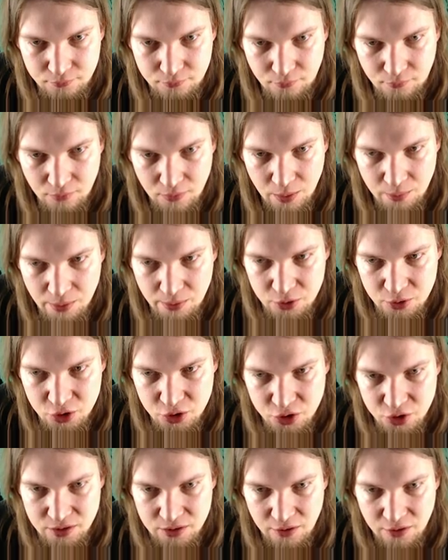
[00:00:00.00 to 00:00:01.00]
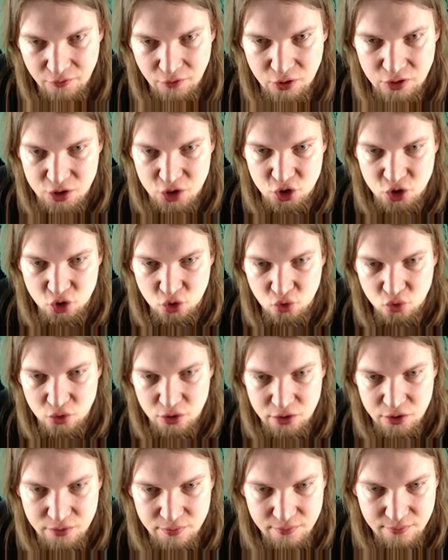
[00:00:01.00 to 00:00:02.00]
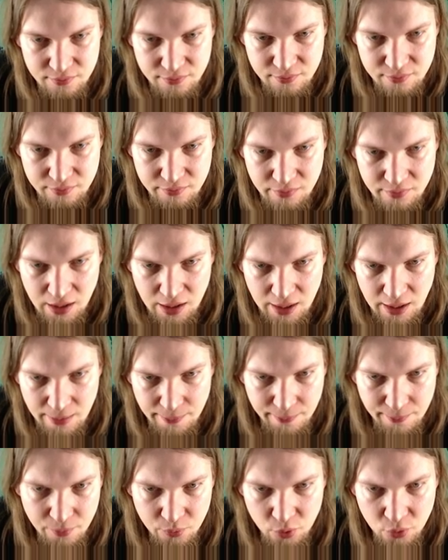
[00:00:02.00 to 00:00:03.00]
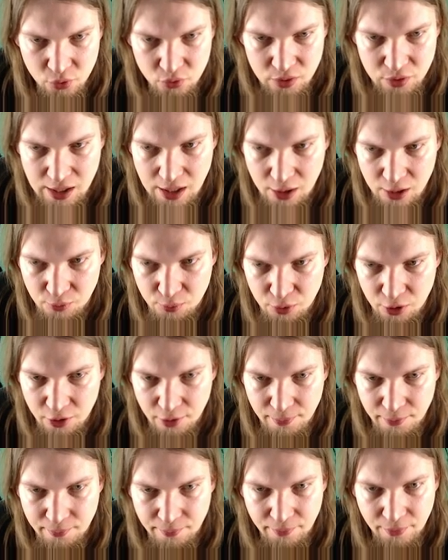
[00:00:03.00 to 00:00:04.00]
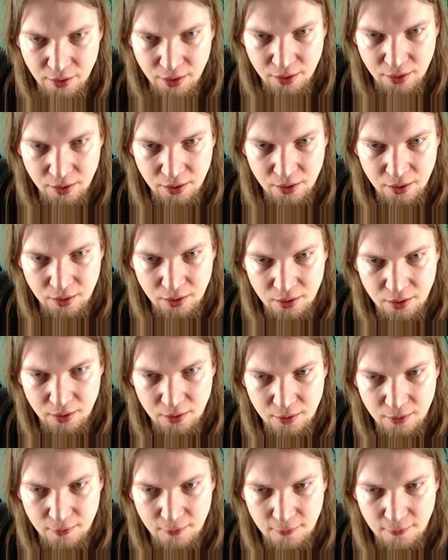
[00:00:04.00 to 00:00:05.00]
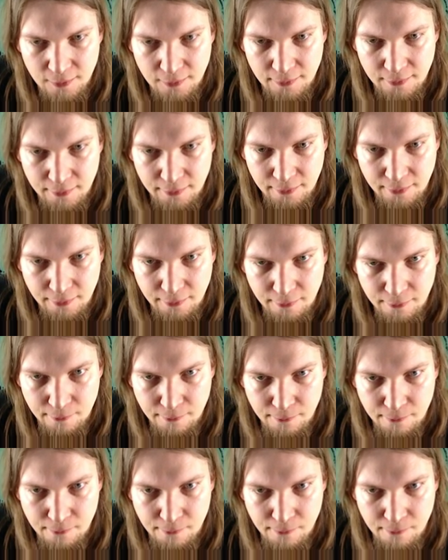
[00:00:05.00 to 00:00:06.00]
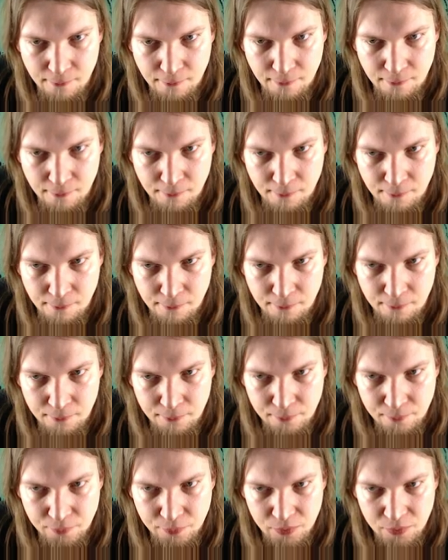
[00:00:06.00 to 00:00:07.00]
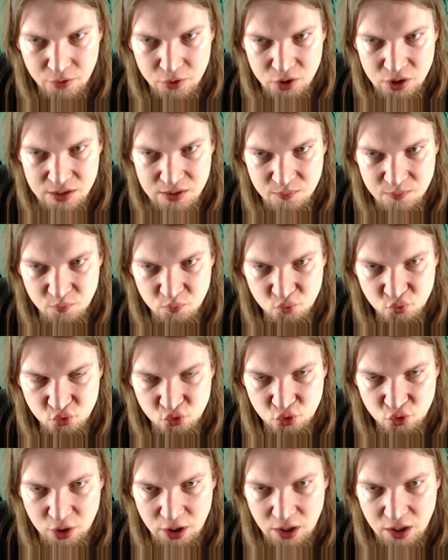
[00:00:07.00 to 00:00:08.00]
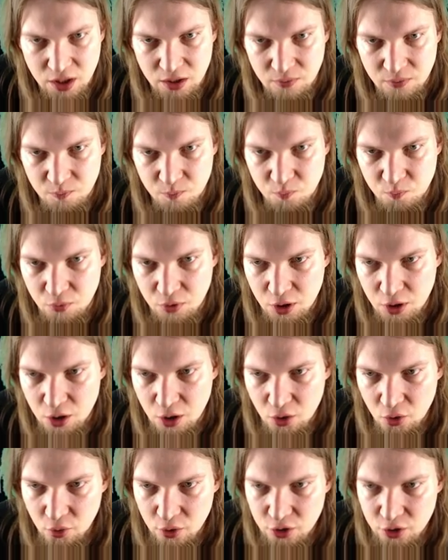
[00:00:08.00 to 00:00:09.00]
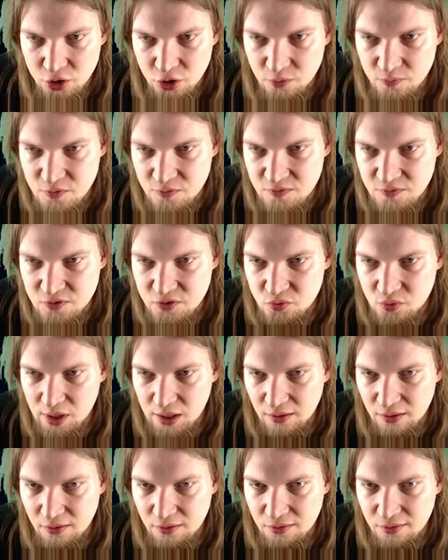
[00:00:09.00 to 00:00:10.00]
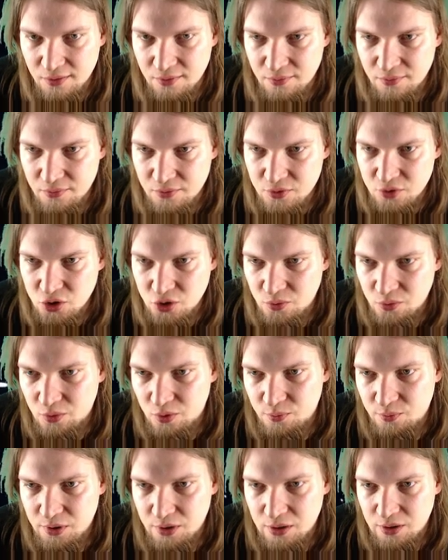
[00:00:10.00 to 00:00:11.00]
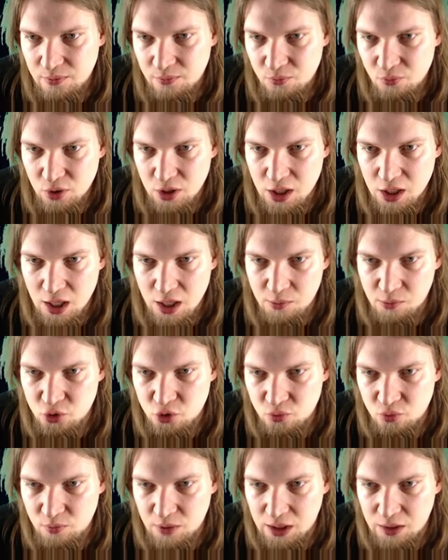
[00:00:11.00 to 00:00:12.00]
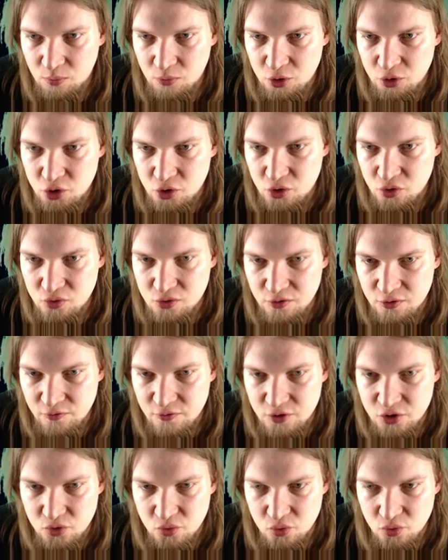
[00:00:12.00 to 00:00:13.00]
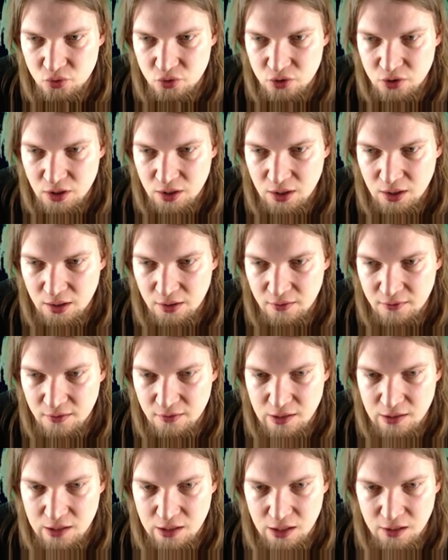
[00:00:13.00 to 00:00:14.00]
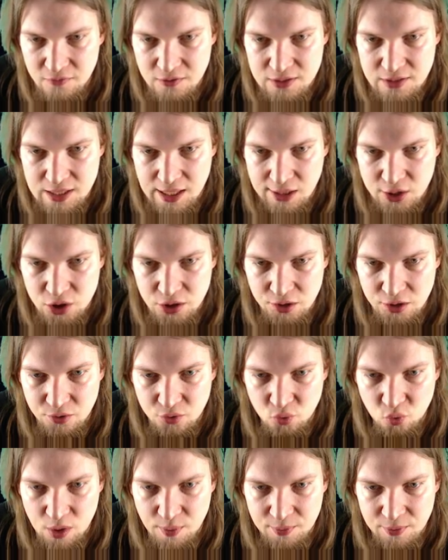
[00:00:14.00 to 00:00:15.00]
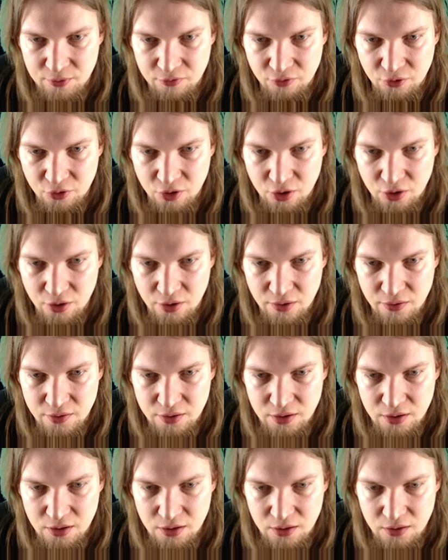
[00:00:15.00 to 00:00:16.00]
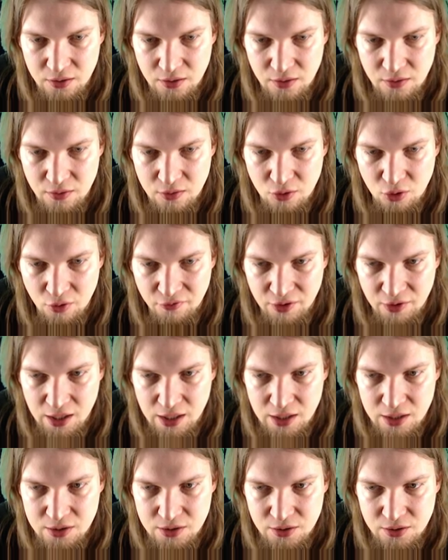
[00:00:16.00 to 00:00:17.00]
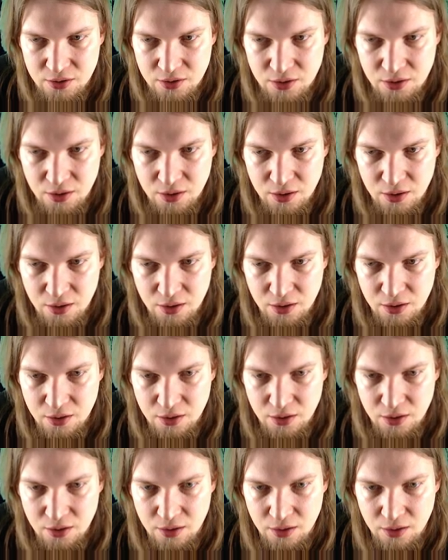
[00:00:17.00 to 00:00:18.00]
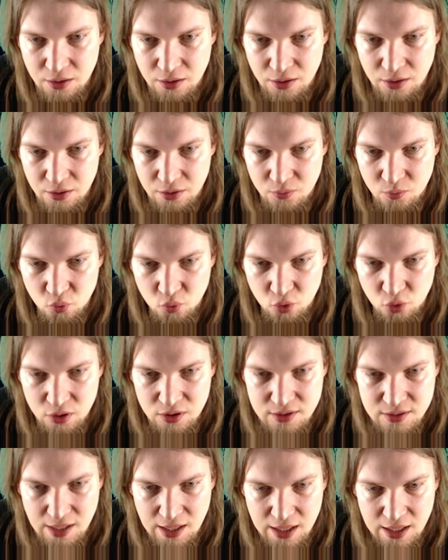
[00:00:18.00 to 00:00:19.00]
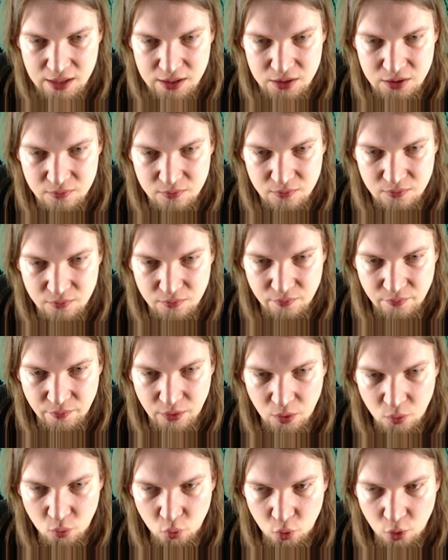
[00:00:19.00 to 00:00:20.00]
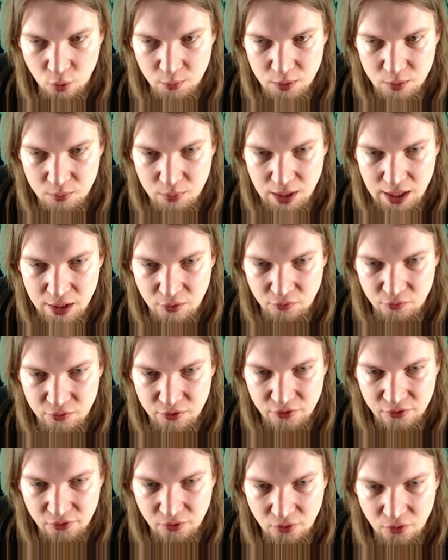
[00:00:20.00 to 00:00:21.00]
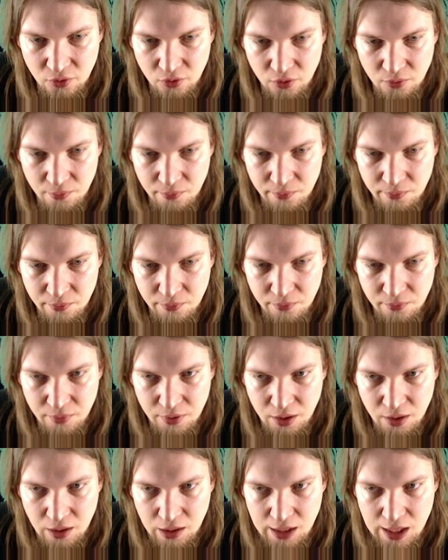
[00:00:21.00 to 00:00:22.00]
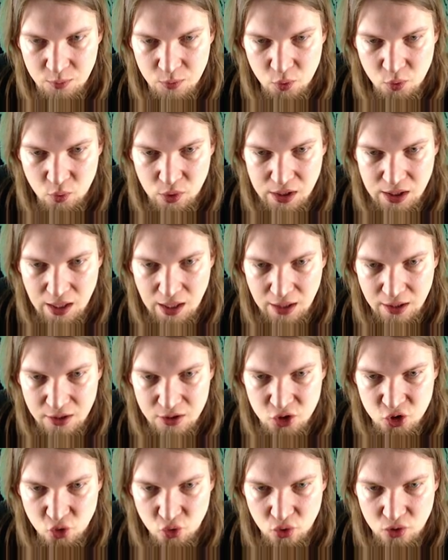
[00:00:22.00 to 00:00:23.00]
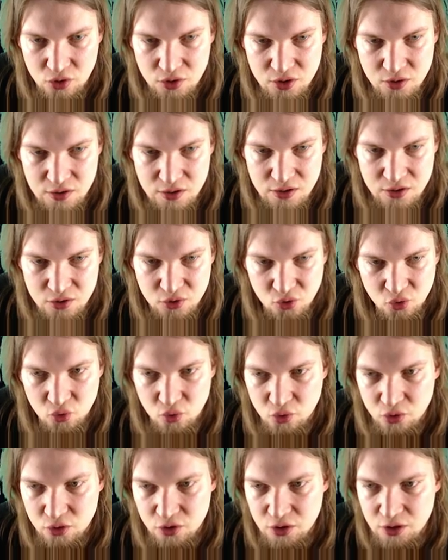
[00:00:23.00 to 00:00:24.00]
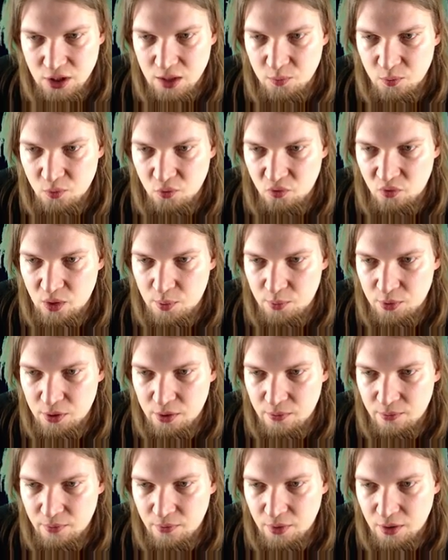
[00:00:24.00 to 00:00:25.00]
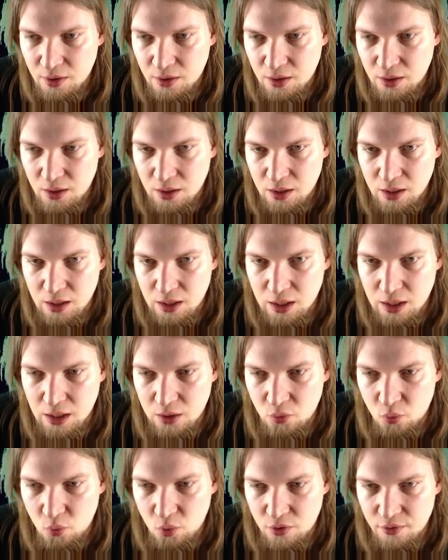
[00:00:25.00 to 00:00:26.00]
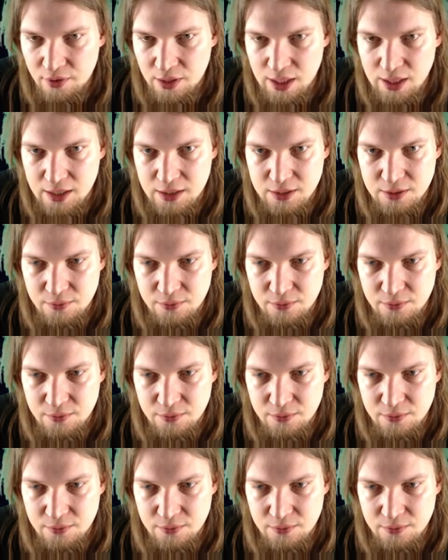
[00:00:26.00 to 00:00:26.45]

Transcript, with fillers: Maybe I should just give her a sword. Nah, won't really help her. Um, she's pretty low in terms of strength. She won't be really able to make much use of a sword. I think the knife is actually a good weapon for her in the in the offhand. Um, what is that? The wobbly blade of the saw. Ah, can be wielded like a sword, so it's a sword type of weapon. I don't want that.